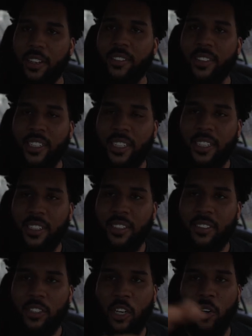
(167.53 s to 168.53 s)
it,
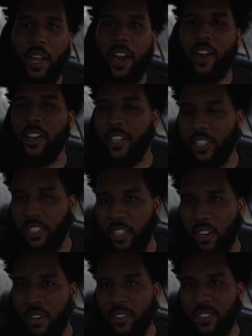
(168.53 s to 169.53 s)
turn the air
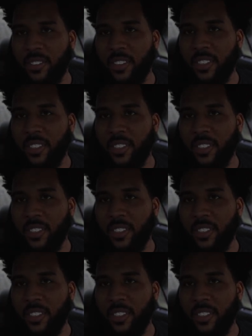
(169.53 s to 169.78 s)
conditioning on,